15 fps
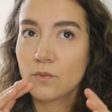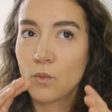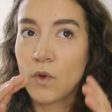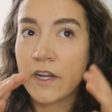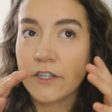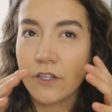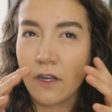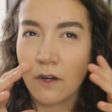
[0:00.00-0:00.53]

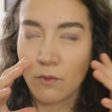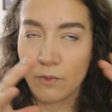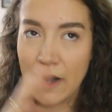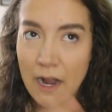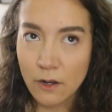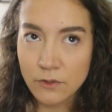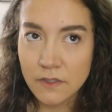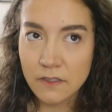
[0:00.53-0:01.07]
what
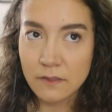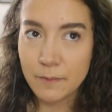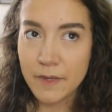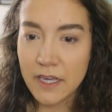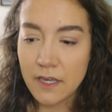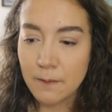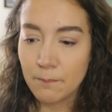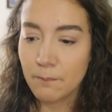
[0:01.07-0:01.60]
arouses
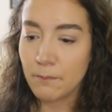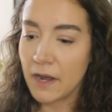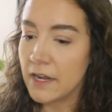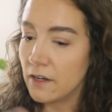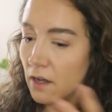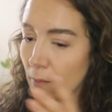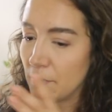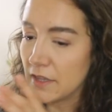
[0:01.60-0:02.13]
me might
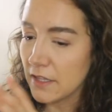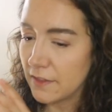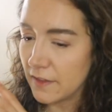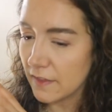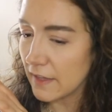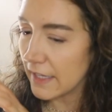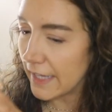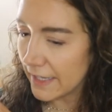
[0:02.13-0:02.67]
not be the thing
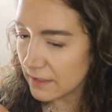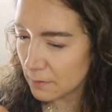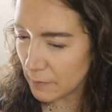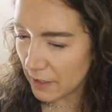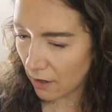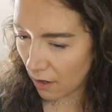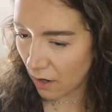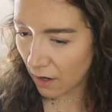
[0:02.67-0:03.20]
that gets
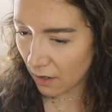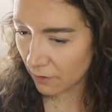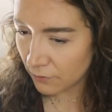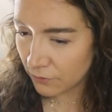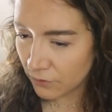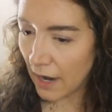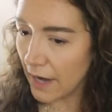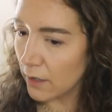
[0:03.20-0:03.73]
me
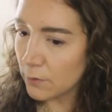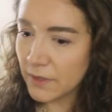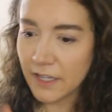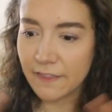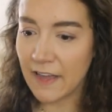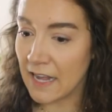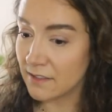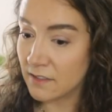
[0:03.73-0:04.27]
off? I don't think
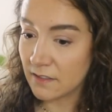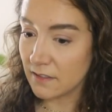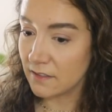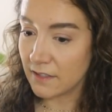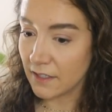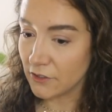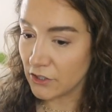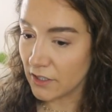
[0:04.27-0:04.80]
that's a
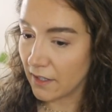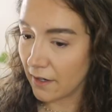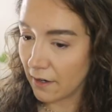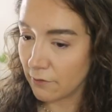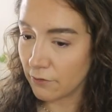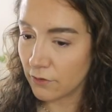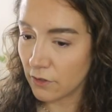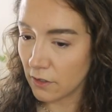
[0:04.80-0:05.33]
distinction that
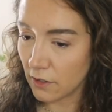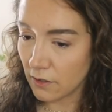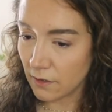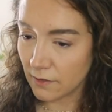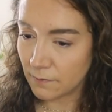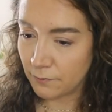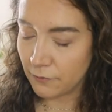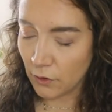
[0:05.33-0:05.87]
I've
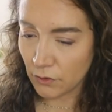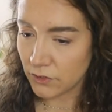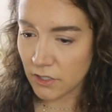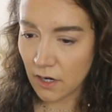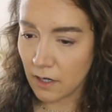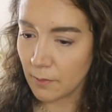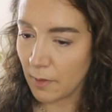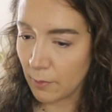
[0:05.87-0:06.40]
heard folks
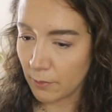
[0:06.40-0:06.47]
talk about